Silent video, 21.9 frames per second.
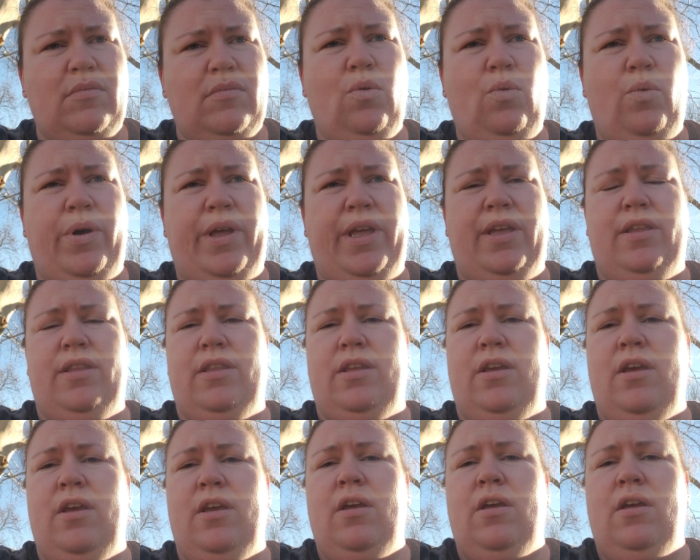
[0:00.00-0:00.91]
with,
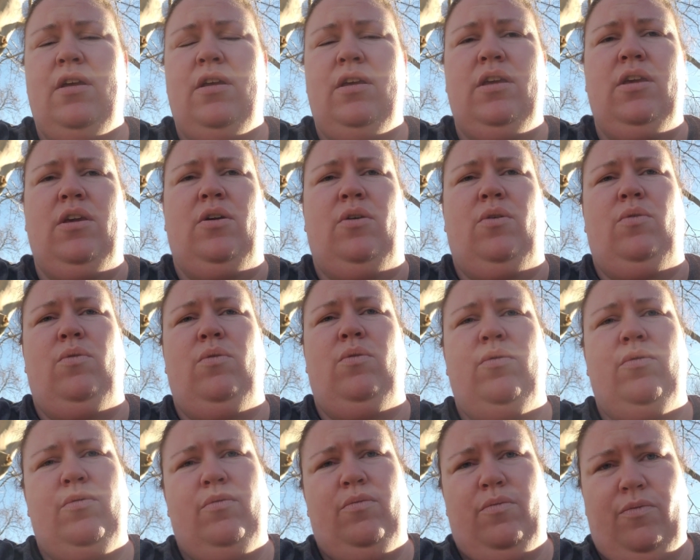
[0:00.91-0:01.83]

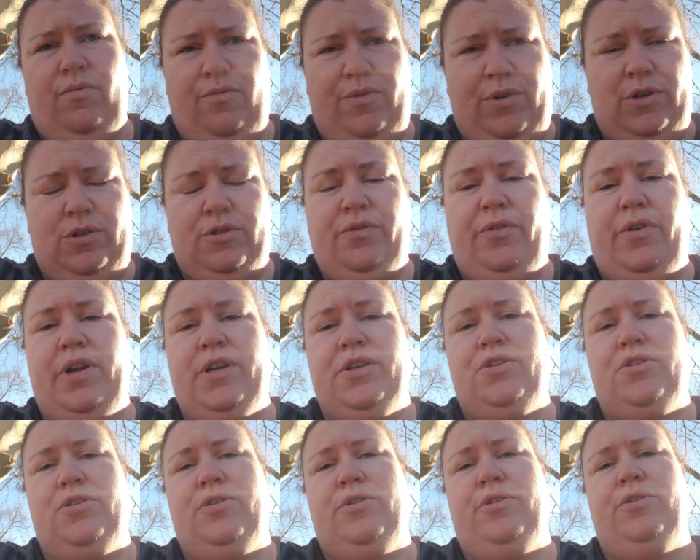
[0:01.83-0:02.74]
first
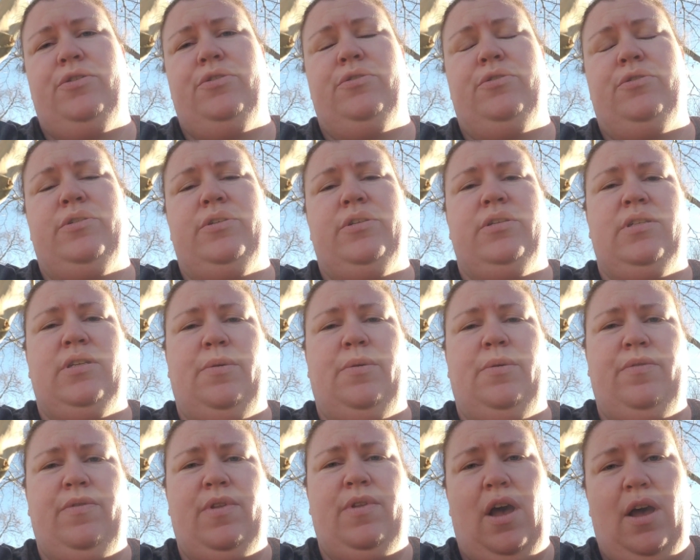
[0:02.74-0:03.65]
fresheners, some
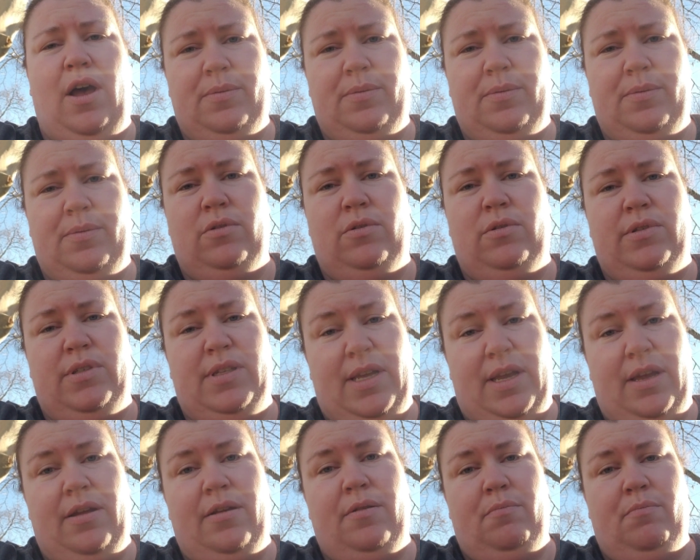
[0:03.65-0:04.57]
of the obstacles
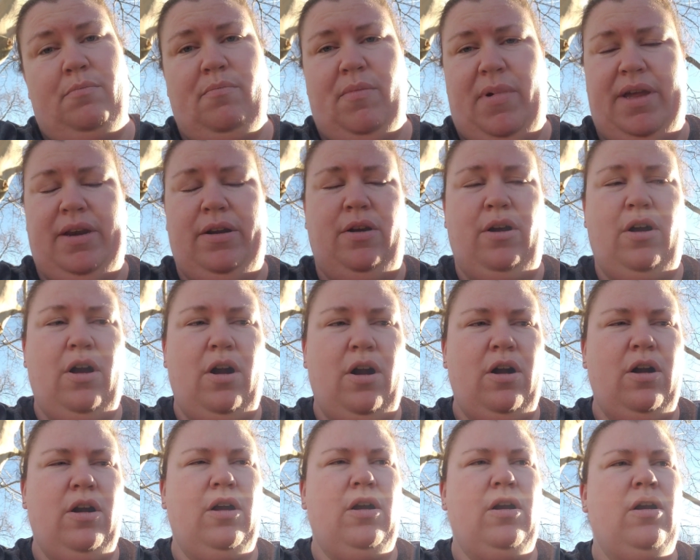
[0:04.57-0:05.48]
that might
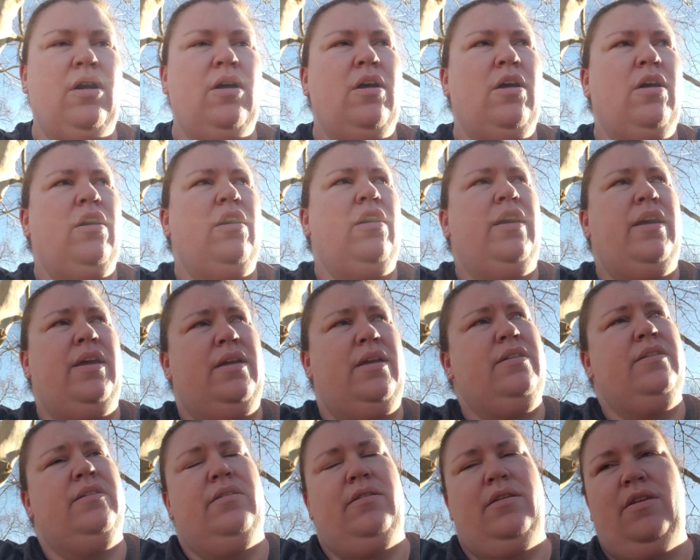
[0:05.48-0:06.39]
occur,
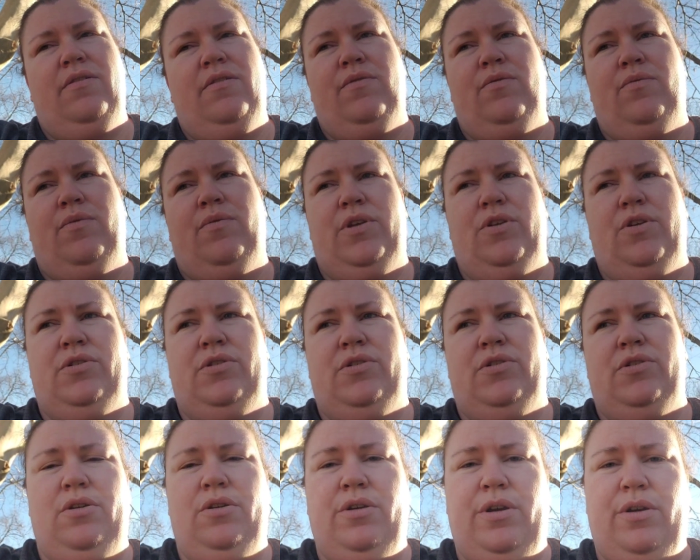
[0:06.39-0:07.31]
and even with your
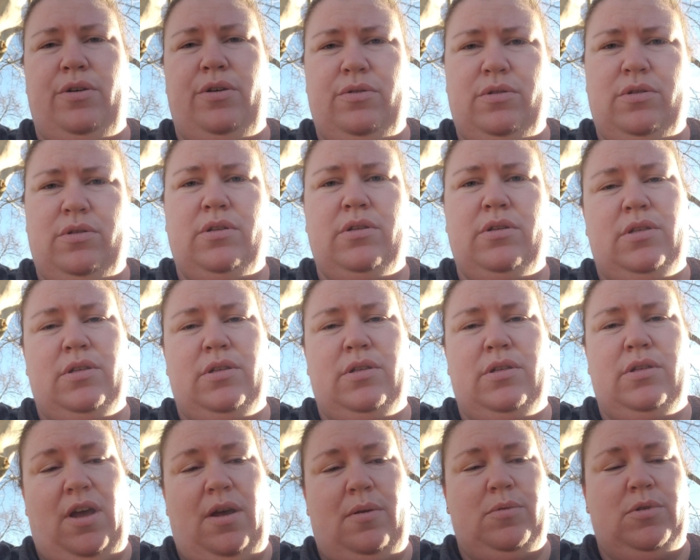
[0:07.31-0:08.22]
senior does, some of
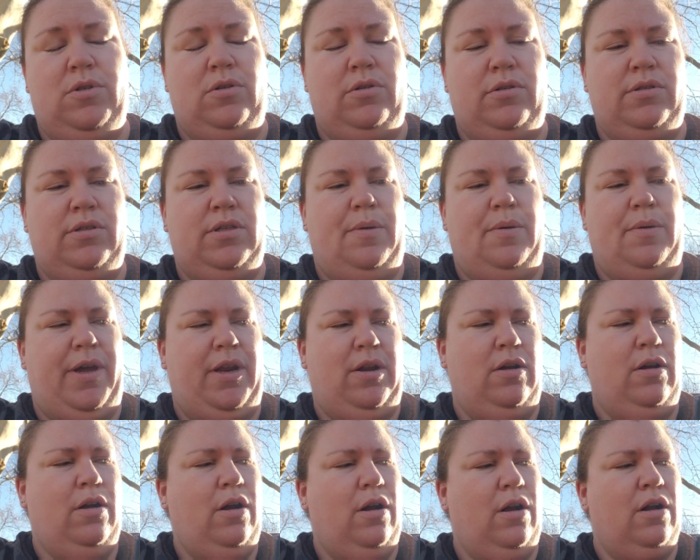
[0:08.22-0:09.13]
the obstacles that might
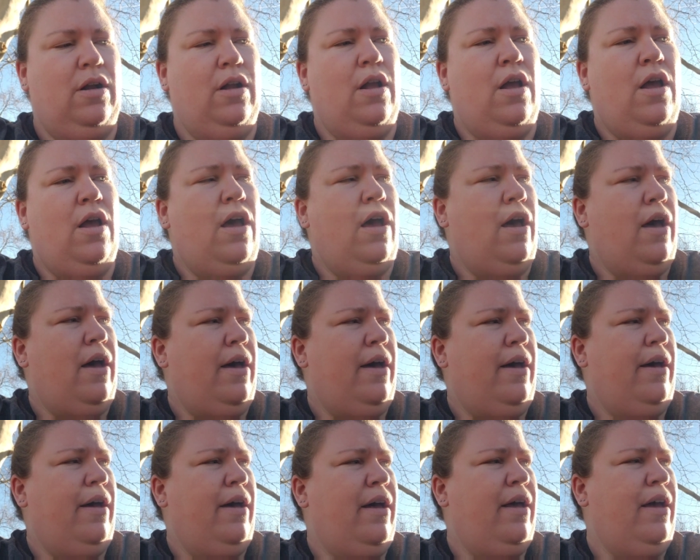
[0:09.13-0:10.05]
occur.
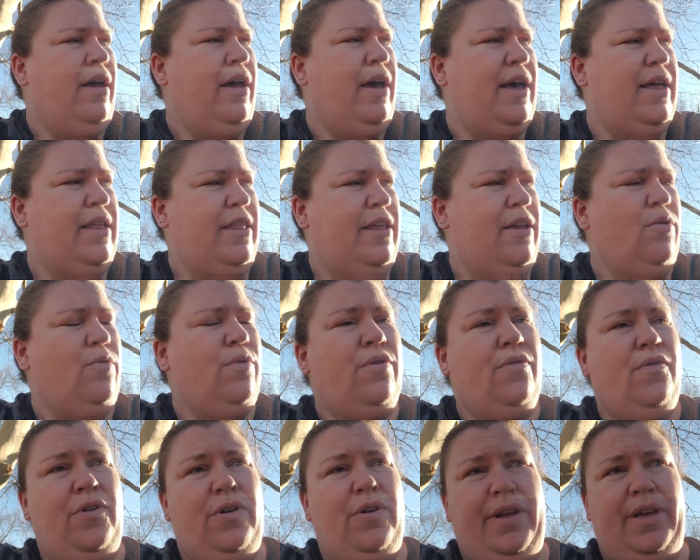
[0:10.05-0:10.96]
I think one
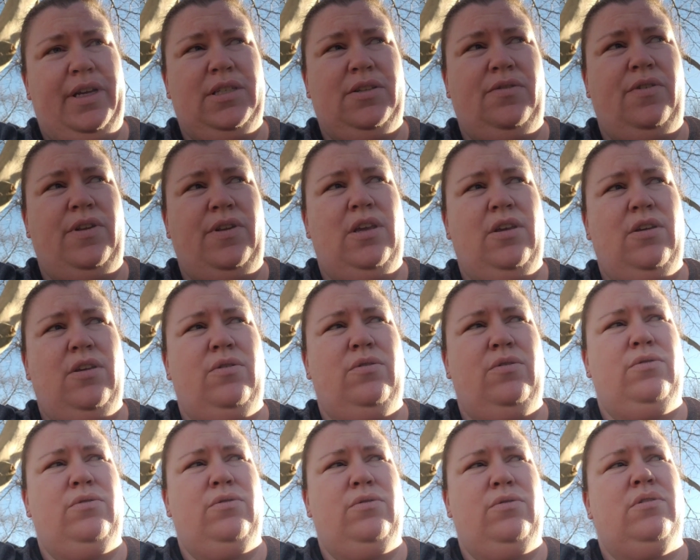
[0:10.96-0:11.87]
of our next
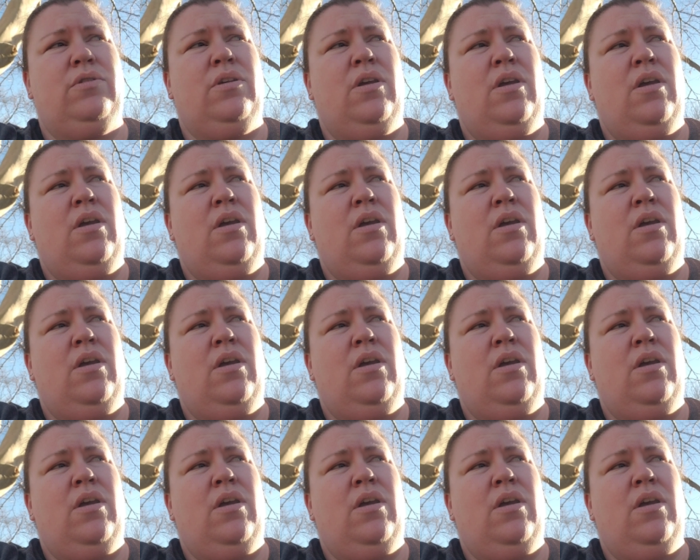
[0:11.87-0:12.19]
videos,